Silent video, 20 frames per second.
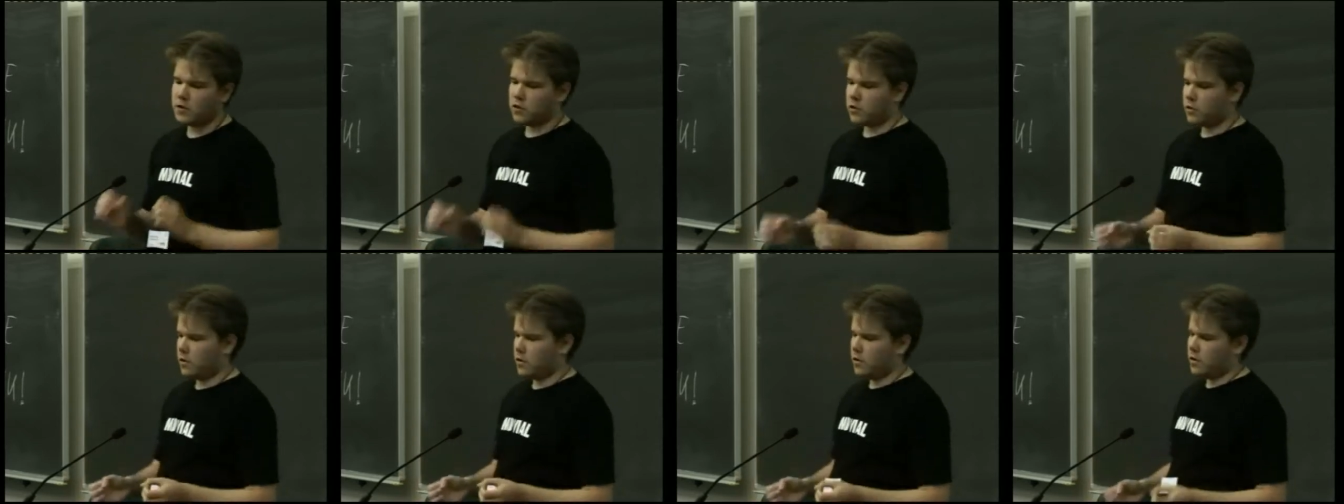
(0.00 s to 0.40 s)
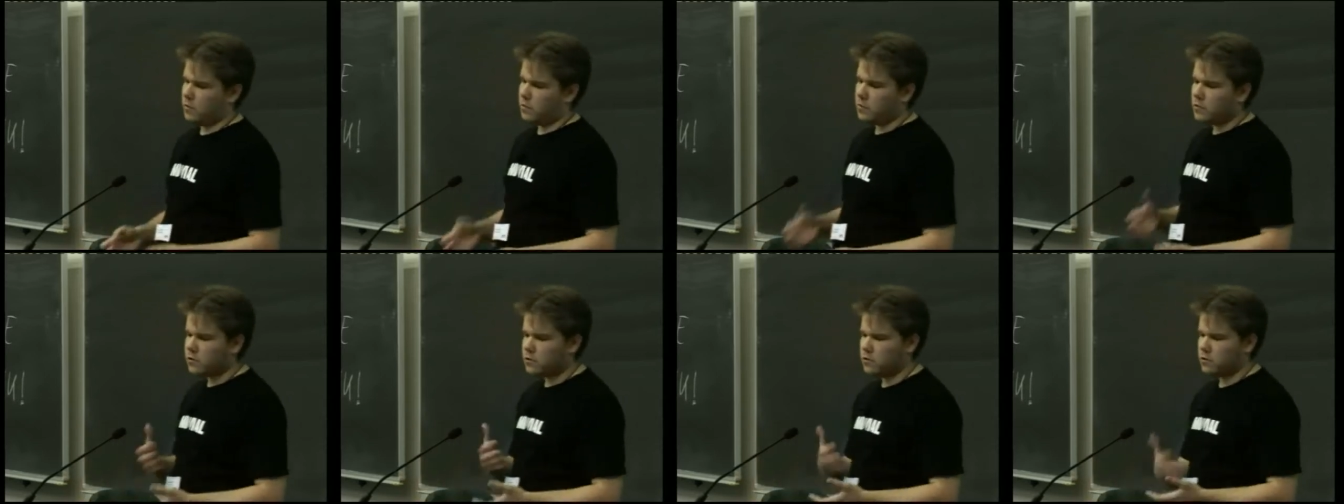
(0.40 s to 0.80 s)
uh,
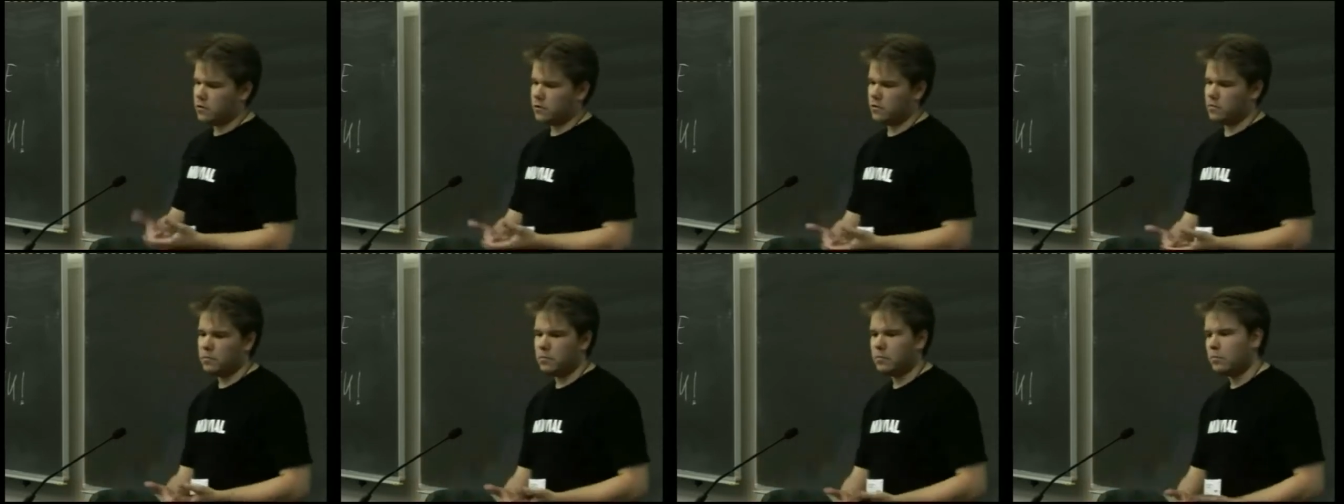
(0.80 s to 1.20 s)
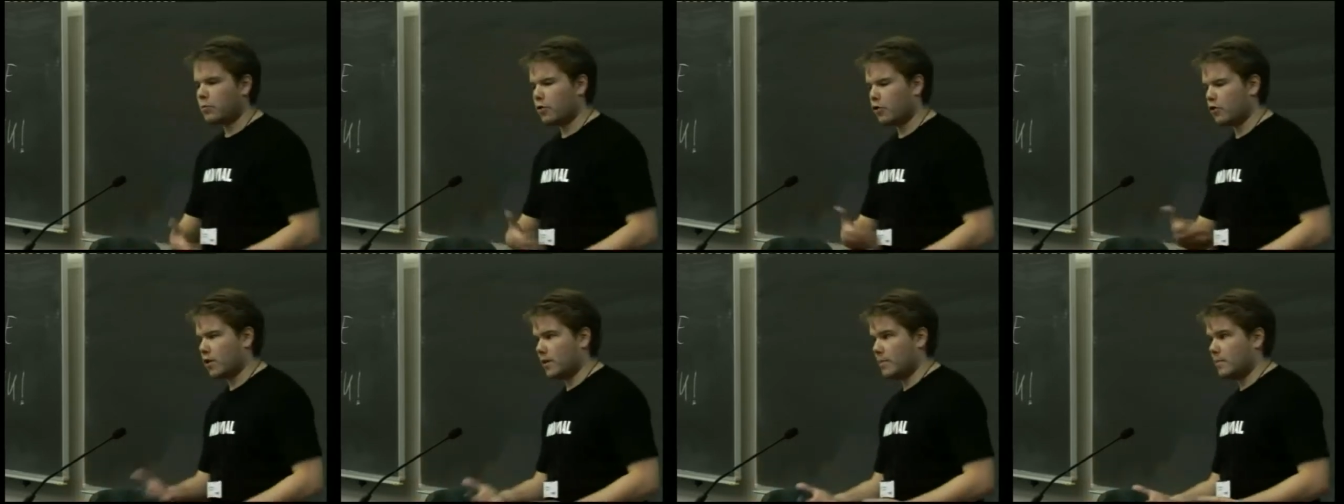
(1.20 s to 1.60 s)
uh,
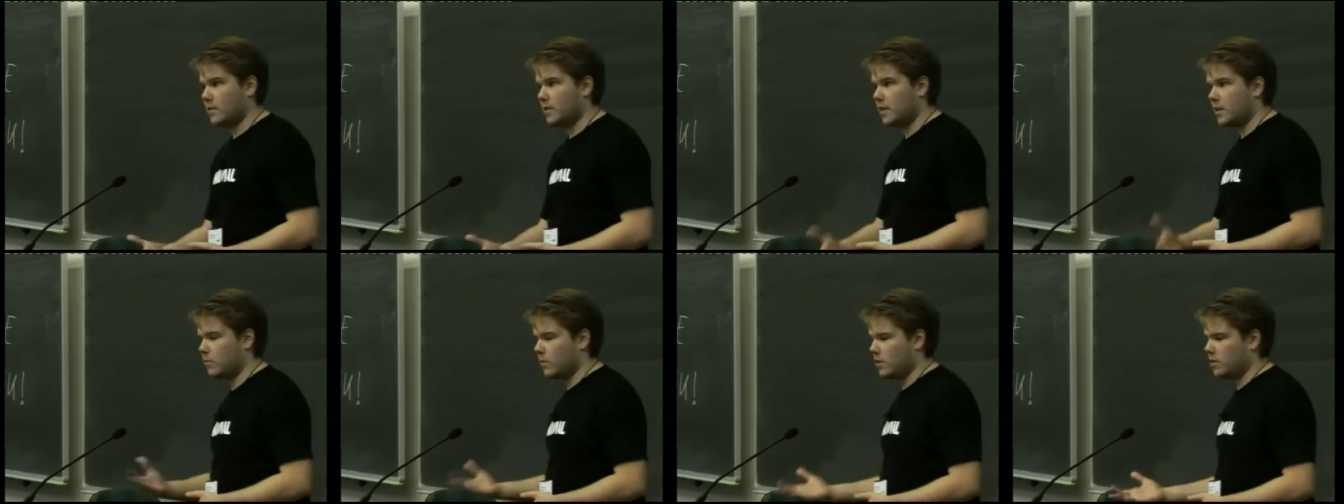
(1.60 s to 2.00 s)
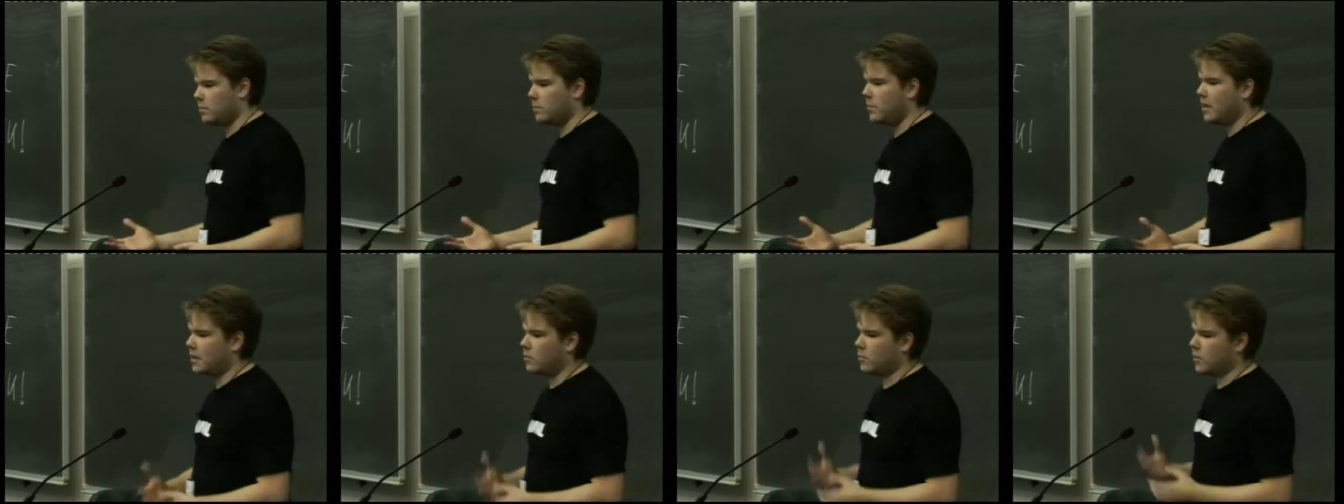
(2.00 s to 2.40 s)
program that was
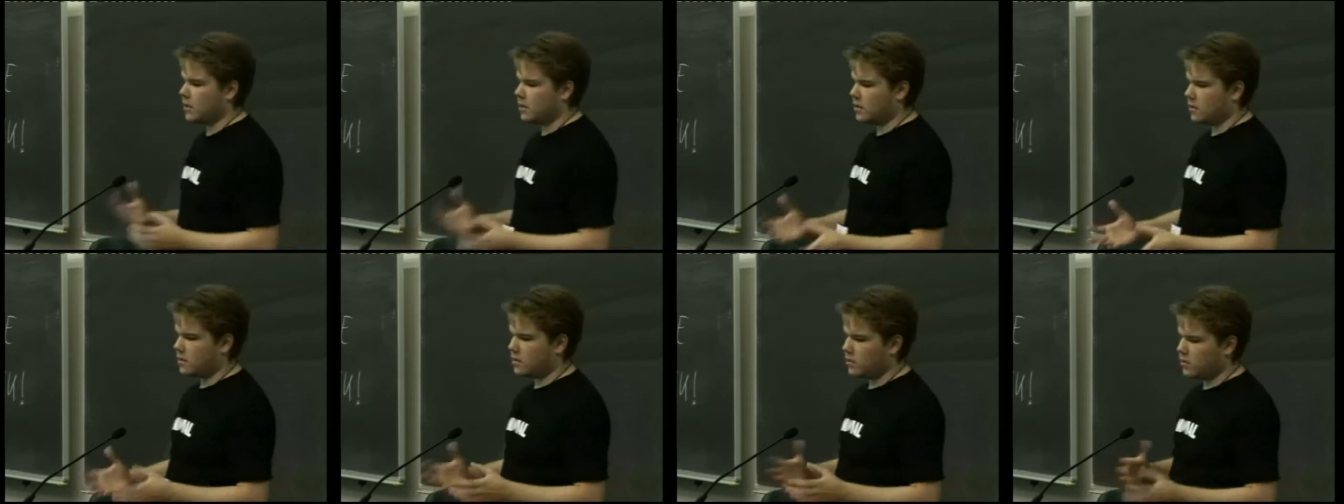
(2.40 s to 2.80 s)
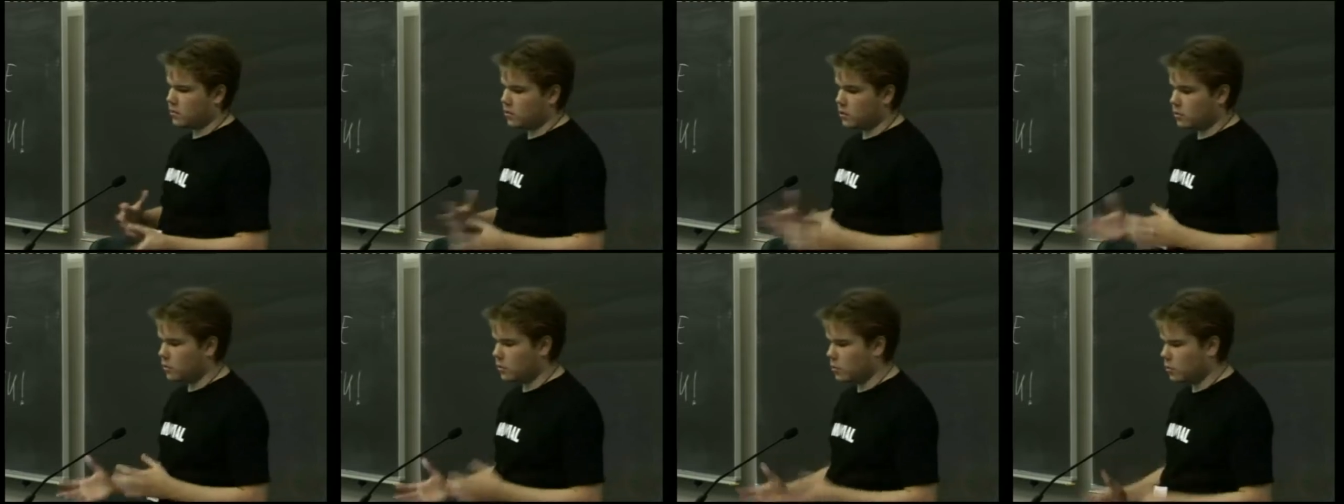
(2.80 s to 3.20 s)
built with all
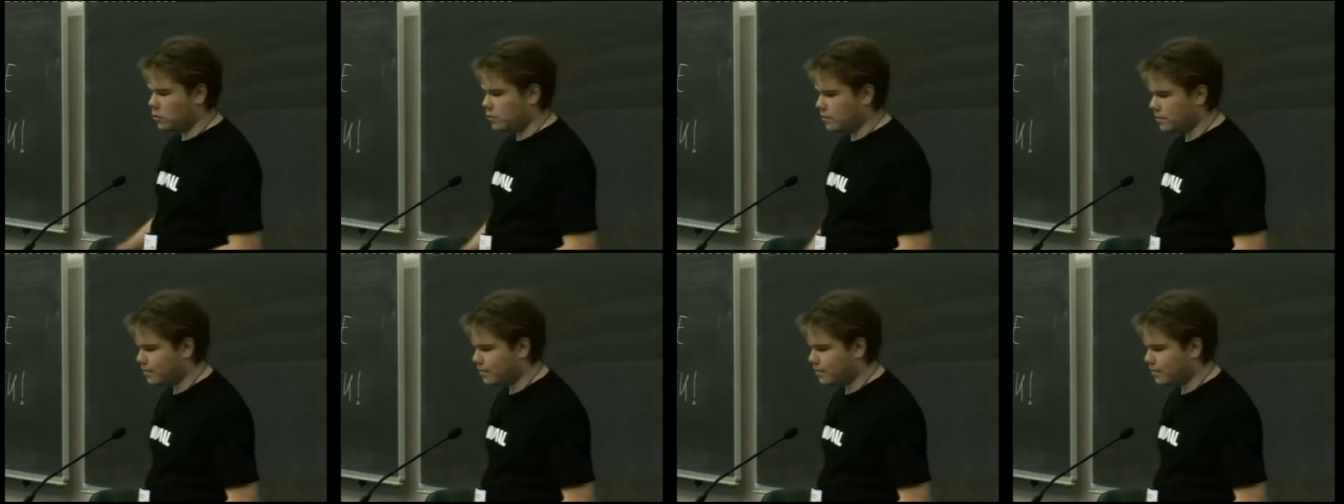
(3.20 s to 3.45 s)
the tools.